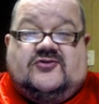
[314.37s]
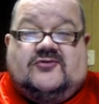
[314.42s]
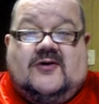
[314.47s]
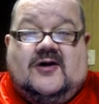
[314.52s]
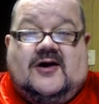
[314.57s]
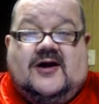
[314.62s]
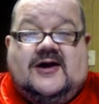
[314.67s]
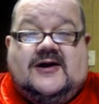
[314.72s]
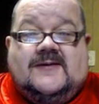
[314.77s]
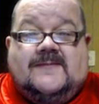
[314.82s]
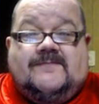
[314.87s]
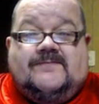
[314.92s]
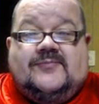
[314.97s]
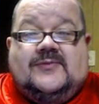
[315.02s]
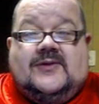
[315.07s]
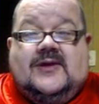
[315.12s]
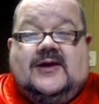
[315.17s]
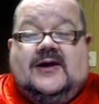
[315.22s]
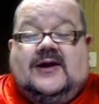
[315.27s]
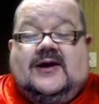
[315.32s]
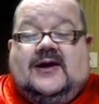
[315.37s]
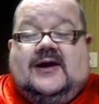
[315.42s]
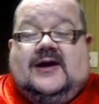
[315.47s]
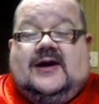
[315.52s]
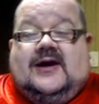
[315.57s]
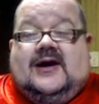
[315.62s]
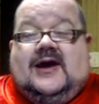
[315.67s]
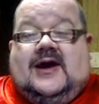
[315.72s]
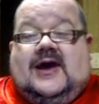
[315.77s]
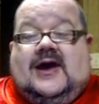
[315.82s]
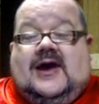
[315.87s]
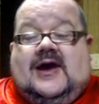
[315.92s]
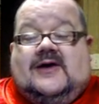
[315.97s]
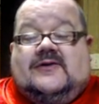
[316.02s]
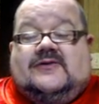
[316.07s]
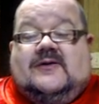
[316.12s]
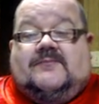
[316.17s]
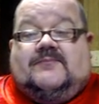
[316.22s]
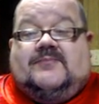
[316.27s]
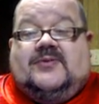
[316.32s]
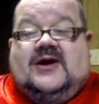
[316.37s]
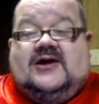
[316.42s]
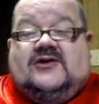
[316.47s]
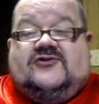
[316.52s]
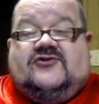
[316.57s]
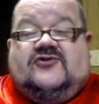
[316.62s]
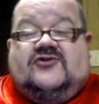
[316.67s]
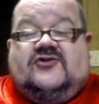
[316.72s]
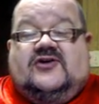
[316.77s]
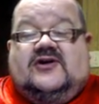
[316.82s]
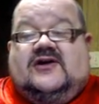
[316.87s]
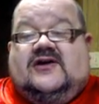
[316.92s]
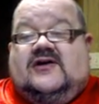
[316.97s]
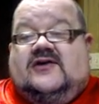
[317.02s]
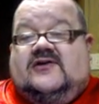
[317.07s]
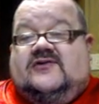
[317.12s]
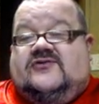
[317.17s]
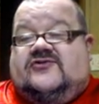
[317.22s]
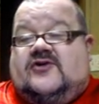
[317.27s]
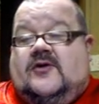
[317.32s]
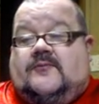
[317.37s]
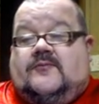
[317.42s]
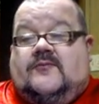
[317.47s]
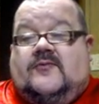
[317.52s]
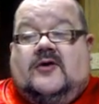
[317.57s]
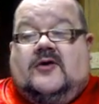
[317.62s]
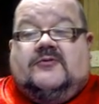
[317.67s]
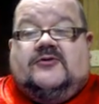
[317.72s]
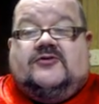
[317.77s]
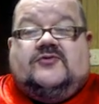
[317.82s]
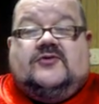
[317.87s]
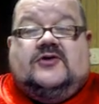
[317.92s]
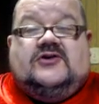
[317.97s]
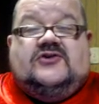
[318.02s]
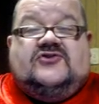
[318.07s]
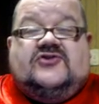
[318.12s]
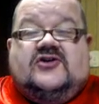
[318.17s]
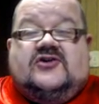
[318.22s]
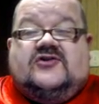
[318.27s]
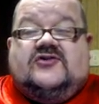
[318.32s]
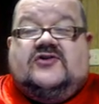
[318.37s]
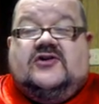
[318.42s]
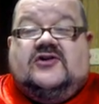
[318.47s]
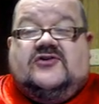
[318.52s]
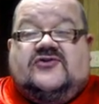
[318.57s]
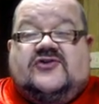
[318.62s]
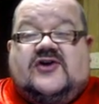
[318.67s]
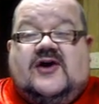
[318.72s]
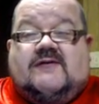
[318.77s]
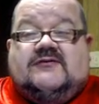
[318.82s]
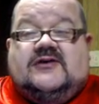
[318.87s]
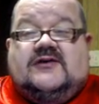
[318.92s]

right? And the pitch is somewhere between 60 to 70